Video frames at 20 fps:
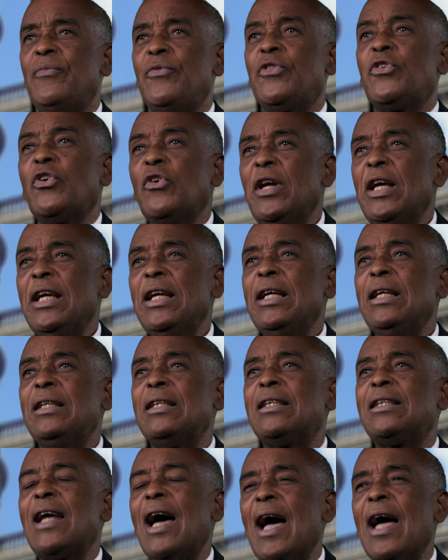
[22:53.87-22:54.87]
3
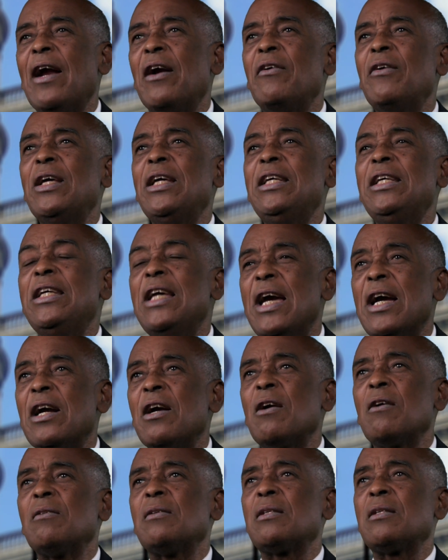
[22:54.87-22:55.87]
tiring
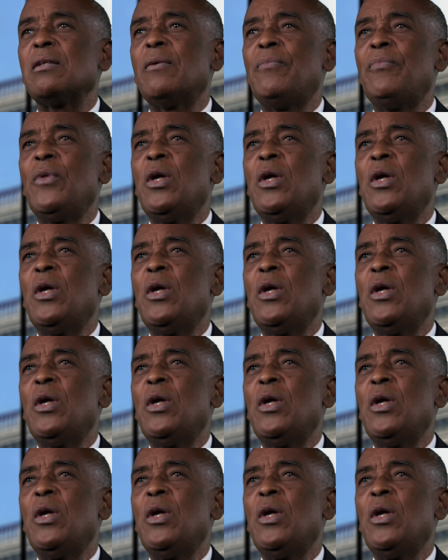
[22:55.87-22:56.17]
years.